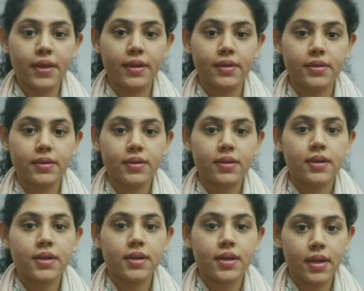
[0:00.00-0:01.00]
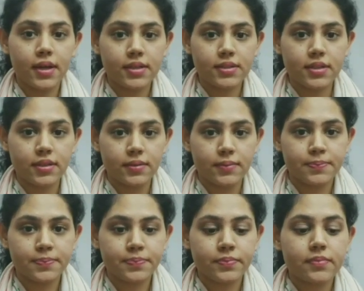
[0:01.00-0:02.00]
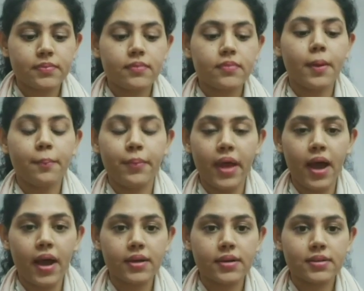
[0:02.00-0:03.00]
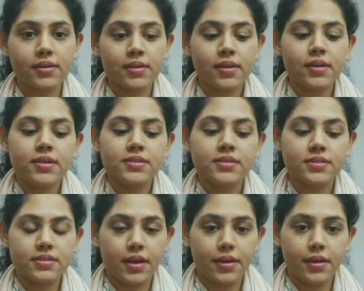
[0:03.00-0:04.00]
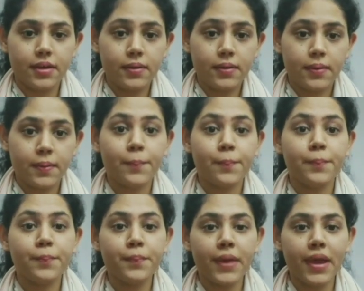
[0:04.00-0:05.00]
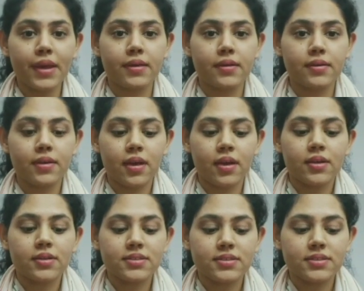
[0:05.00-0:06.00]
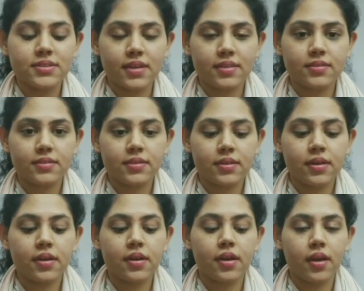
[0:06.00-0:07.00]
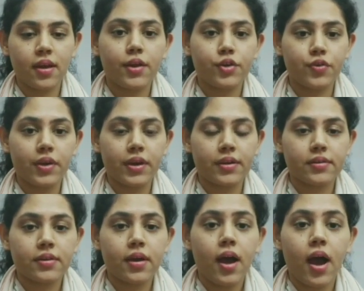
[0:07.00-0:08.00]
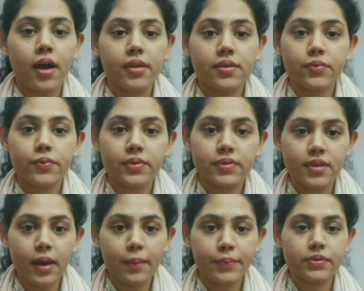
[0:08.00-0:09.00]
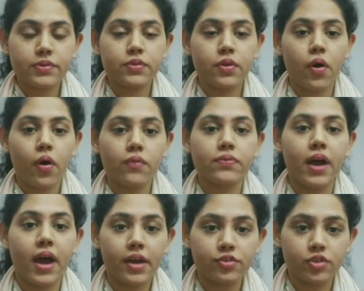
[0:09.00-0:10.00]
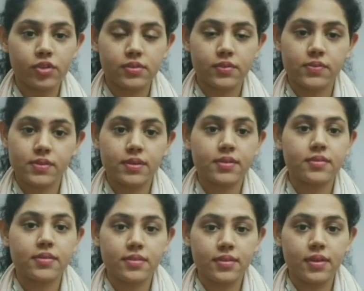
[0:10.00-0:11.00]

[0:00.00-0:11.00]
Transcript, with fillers: pink, Indian, black, sunny, many, six, and great are the examples of adjectives in a